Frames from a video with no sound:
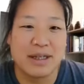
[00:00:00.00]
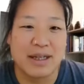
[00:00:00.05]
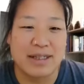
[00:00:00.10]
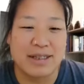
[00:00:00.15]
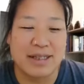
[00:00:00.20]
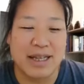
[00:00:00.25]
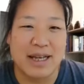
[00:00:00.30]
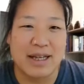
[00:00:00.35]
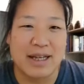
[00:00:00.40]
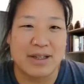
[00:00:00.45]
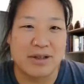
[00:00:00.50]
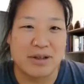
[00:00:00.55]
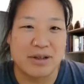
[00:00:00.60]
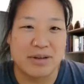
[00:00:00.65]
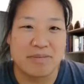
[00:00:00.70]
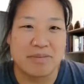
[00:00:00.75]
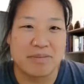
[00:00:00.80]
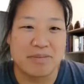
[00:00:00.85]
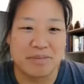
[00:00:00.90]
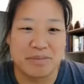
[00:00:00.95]
Is that
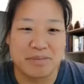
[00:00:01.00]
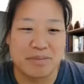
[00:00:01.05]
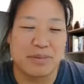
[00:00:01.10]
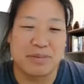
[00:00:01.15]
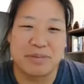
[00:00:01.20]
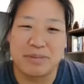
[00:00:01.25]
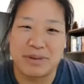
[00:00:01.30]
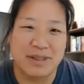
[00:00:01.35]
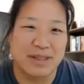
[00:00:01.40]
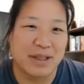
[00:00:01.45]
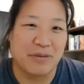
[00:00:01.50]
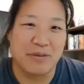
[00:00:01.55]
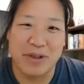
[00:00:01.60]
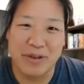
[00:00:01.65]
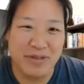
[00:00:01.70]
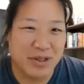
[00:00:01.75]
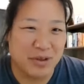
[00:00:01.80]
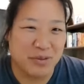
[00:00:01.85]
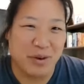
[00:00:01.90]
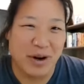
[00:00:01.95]
stuff
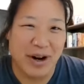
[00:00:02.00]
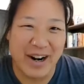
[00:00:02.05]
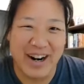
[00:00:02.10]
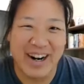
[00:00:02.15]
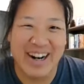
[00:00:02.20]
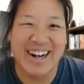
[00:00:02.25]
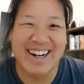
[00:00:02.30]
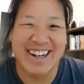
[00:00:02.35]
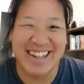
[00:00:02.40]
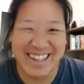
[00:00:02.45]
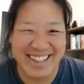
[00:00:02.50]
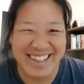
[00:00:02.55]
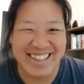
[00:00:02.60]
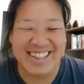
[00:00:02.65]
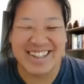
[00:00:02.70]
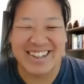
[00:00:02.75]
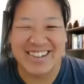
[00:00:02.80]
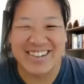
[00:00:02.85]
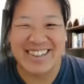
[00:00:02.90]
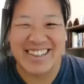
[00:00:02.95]
lives in water,
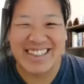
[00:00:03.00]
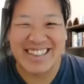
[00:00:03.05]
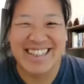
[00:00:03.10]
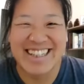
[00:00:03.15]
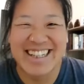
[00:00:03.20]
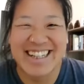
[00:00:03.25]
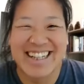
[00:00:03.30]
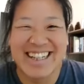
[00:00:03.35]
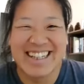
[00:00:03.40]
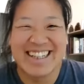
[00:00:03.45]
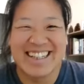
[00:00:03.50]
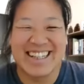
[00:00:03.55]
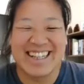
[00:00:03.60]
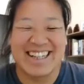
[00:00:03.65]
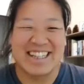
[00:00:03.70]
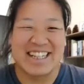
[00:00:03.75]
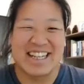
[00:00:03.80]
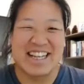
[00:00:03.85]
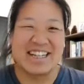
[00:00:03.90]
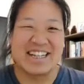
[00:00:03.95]

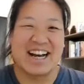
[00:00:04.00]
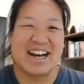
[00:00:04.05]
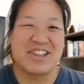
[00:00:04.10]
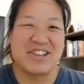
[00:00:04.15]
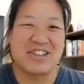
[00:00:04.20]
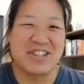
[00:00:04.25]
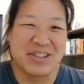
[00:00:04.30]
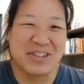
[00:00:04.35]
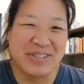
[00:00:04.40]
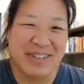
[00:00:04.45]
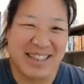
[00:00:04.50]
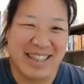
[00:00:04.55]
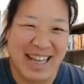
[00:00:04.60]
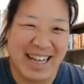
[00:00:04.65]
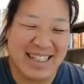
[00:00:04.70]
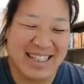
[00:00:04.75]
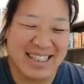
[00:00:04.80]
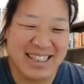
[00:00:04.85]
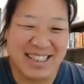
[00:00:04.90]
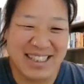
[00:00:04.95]
and how do you deal with
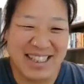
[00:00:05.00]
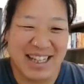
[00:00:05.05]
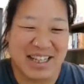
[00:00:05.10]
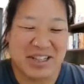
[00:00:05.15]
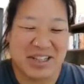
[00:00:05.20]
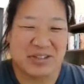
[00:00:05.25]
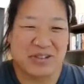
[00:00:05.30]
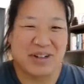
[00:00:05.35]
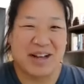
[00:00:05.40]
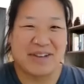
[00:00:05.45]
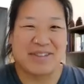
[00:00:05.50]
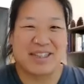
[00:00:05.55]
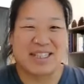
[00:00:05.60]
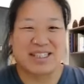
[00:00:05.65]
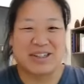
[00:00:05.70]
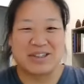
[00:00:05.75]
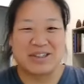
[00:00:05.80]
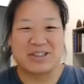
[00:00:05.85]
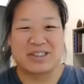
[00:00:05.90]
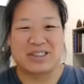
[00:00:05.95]
that so that you don't have
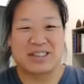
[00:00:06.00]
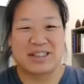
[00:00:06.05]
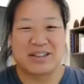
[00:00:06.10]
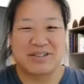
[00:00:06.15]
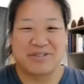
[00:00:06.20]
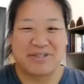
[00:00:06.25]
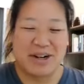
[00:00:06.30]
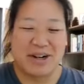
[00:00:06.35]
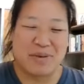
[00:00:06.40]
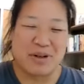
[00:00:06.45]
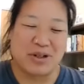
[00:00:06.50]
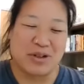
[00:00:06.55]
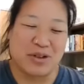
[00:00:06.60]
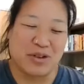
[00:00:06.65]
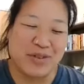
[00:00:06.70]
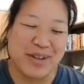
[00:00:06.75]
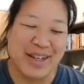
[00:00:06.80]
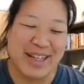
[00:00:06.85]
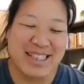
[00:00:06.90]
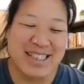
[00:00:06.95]
these large environmental
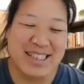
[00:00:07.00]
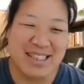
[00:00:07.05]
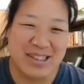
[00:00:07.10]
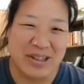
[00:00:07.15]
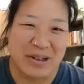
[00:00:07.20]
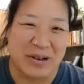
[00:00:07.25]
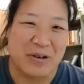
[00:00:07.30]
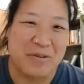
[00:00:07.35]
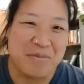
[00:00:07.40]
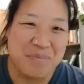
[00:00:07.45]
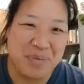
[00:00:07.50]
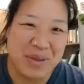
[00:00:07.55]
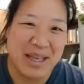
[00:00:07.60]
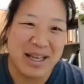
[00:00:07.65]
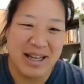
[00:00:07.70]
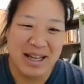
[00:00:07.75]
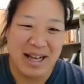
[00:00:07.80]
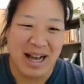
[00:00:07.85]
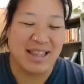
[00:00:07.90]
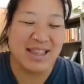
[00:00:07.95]
effects? So
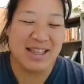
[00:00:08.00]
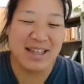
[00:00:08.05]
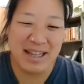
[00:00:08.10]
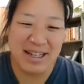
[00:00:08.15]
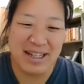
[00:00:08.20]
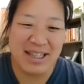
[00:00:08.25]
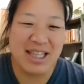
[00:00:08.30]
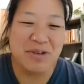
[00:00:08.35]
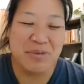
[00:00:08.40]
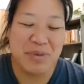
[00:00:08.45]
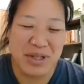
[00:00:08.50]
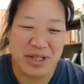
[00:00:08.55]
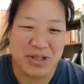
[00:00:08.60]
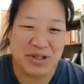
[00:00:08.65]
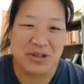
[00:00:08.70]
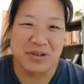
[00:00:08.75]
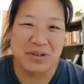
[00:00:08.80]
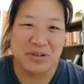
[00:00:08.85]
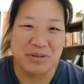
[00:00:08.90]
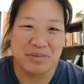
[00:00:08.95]
I think anything we
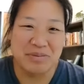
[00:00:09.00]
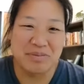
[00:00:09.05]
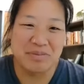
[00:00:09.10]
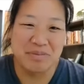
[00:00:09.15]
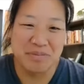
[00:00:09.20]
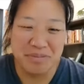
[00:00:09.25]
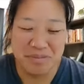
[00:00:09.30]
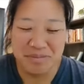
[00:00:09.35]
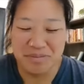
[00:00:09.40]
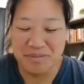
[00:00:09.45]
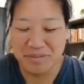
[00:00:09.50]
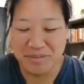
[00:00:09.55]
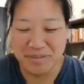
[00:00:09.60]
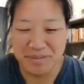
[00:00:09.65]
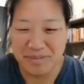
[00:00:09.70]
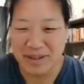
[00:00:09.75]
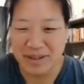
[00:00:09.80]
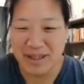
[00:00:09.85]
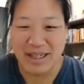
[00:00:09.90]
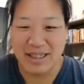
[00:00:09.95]
do
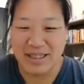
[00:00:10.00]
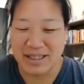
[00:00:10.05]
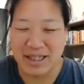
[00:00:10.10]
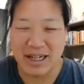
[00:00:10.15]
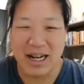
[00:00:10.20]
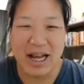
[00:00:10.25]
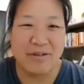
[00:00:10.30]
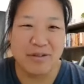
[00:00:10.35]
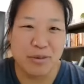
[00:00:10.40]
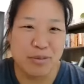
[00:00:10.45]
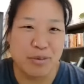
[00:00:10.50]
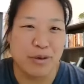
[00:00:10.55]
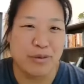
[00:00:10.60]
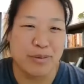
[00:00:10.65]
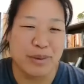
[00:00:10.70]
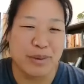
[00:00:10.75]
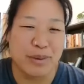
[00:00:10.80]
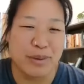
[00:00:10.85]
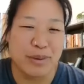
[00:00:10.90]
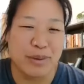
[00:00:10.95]
is going to have a
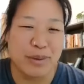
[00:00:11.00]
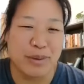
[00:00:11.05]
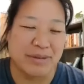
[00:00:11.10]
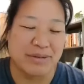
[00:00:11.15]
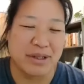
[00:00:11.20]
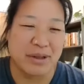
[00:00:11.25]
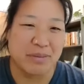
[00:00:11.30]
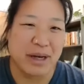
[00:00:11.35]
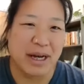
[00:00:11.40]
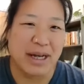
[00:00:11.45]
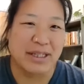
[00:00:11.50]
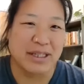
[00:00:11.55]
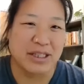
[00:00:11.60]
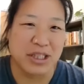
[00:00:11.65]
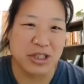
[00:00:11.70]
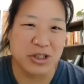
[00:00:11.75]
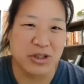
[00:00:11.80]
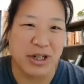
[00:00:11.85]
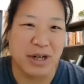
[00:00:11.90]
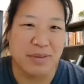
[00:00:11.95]
footprint of some kind.
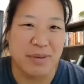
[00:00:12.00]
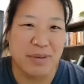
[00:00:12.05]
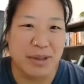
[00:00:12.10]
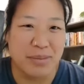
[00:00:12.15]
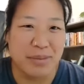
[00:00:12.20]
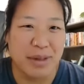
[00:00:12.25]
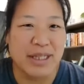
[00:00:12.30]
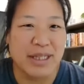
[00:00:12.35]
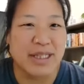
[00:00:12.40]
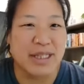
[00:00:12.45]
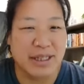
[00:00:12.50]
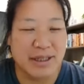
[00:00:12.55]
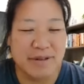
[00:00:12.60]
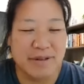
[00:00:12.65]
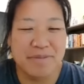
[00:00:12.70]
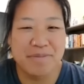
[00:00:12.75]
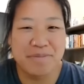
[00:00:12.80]
It's just trying to minimize it.